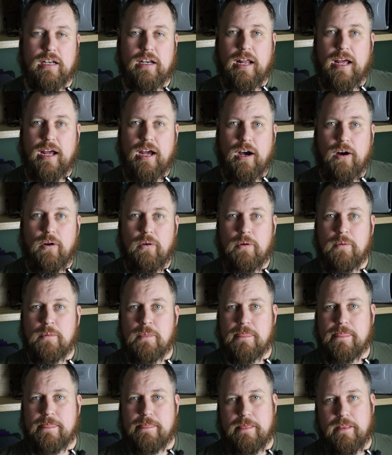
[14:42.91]
Now,
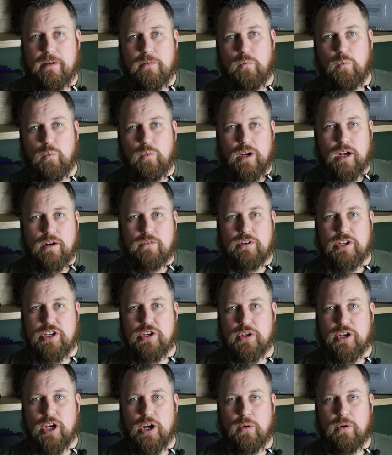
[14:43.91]
whenever
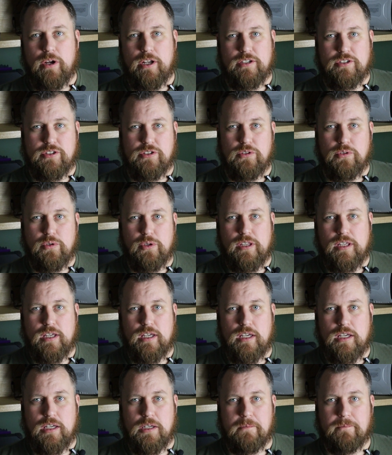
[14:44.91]
you go into
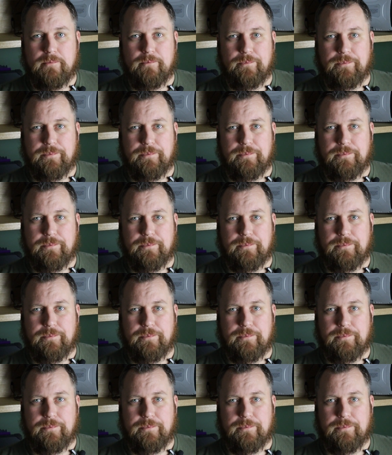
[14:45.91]
the